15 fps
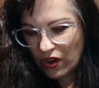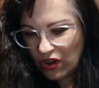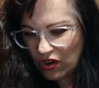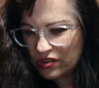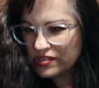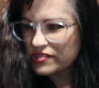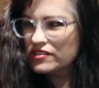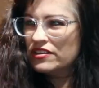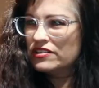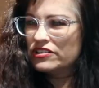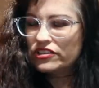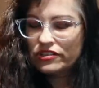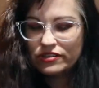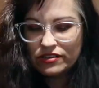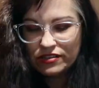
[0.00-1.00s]
oh,
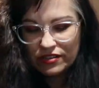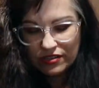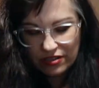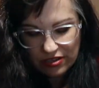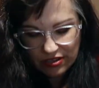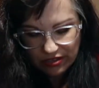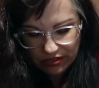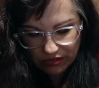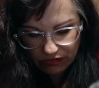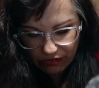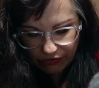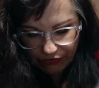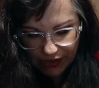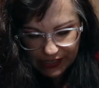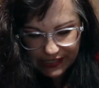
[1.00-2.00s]
a little
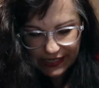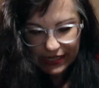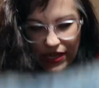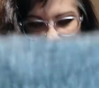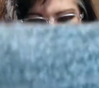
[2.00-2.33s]
fuzzy,